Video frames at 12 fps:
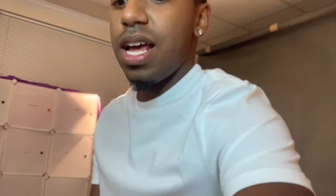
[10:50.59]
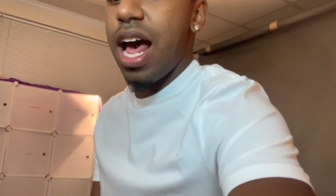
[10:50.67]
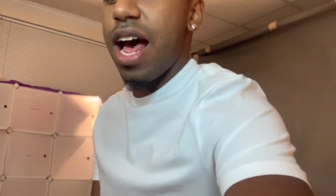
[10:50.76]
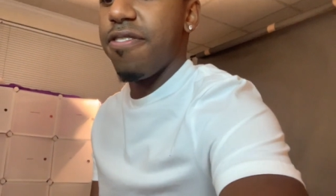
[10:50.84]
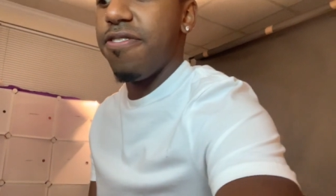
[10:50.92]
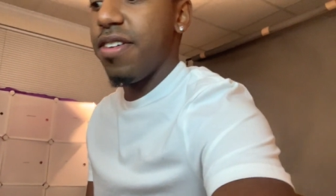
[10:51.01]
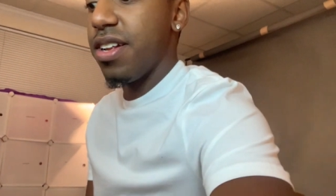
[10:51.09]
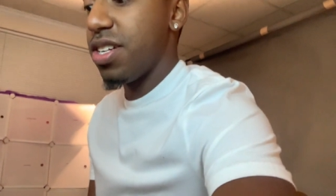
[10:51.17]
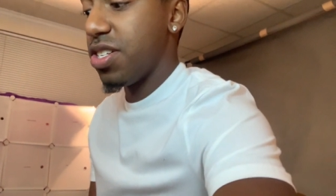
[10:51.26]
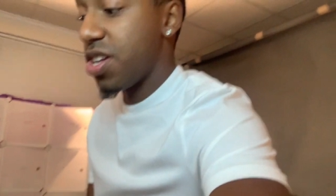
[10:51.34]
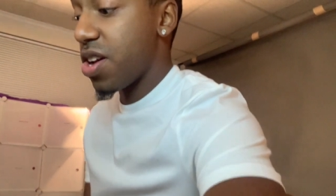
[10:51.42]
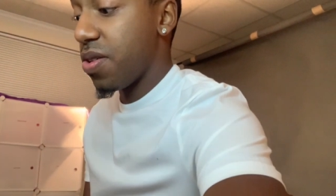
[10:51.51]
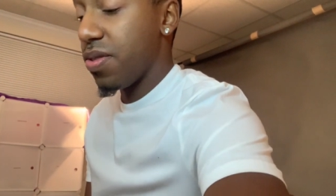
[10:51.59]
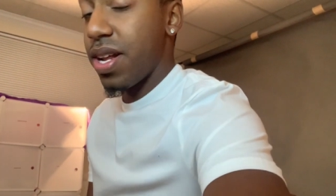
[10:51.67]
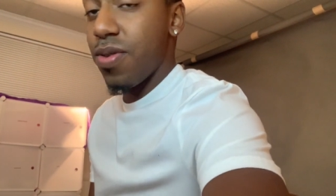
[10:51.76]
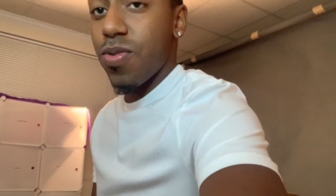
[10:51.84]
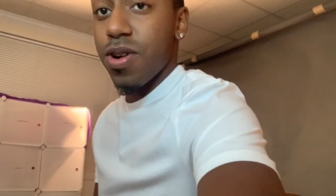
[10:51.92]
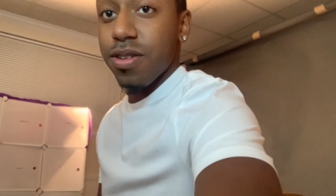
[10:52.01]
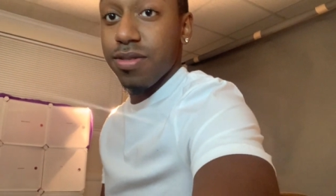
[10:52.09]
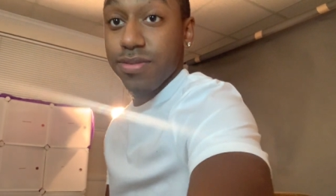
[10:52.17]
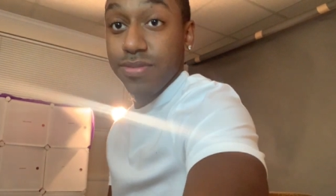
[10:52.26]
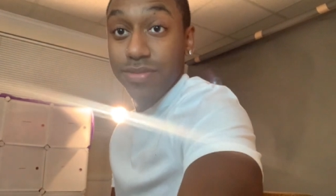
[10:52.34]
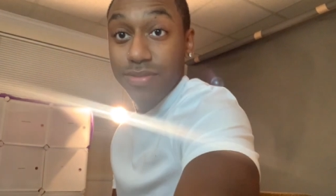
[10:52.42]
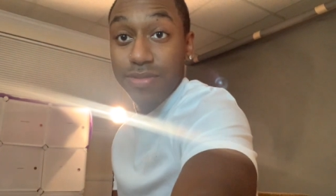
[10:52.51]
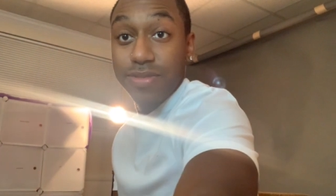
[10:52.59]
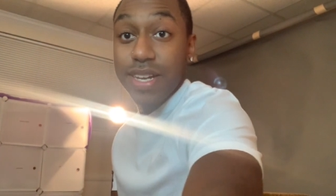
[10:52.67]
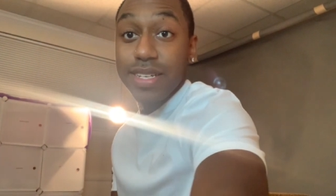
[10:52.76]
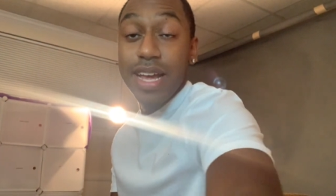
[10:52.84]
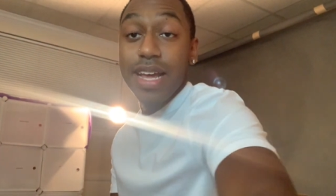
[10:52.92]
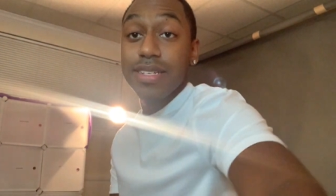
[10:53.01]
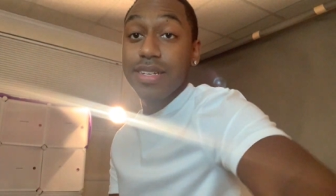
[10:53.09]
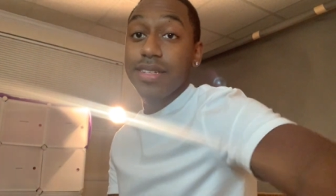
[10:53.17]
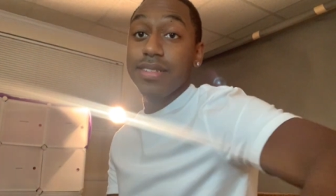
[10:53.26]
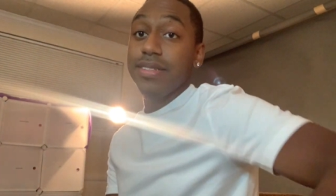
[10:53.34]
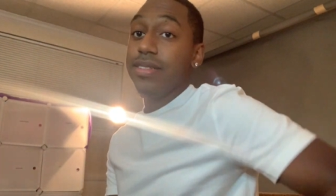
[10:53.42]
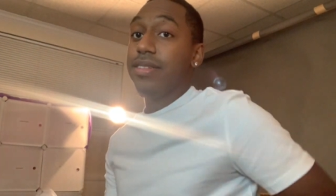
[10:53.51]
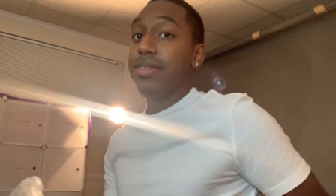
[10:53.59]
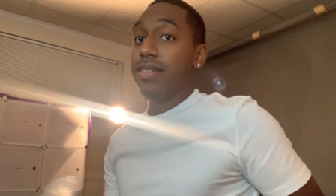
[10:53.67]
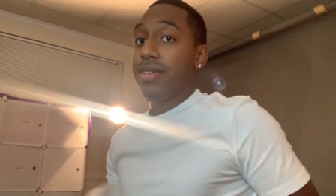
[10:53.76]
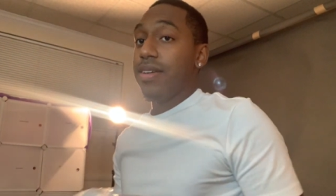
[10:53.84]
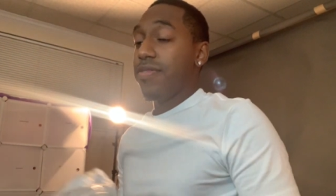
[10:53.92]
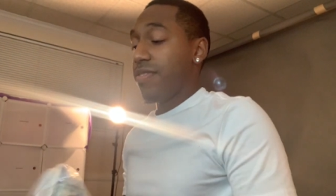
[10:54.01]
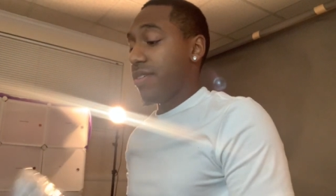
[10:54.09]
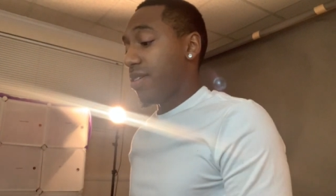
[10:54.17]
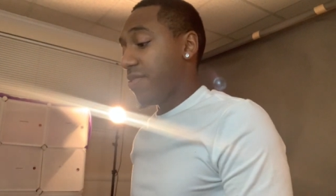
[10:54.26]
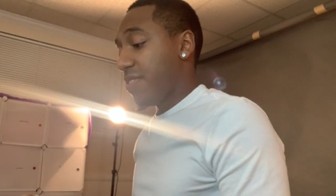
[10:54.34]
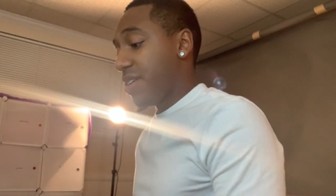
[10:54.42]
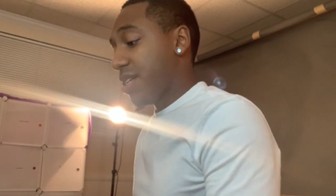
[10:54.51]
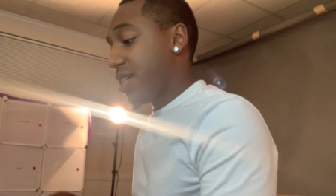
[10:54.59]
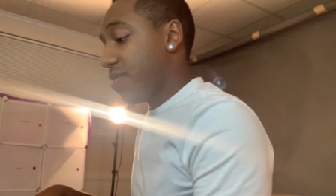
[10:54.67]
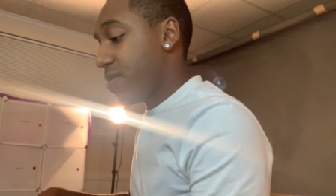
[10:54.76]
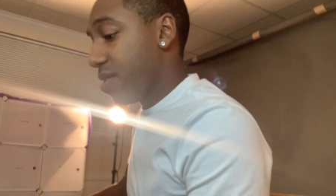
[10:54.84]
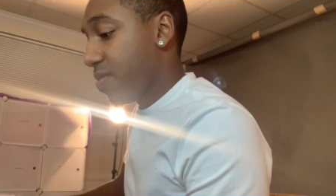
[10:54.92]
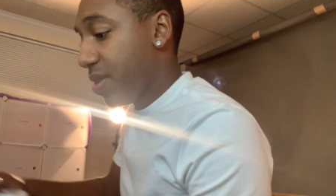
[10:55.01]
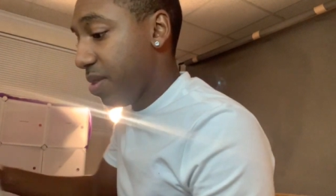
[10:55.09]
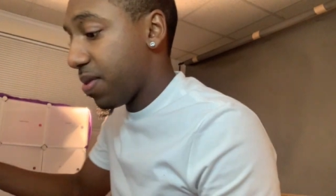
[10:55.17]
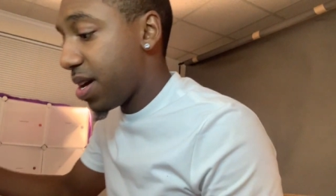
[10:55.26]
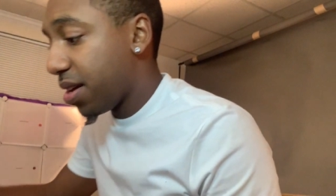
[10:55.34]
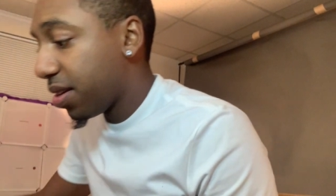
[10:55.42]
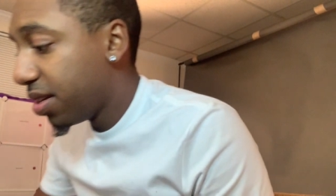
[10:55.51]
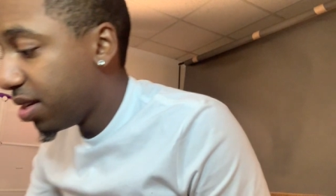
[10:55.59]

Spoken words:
I feel as though they work fantastically. You know, I feel like they work really well,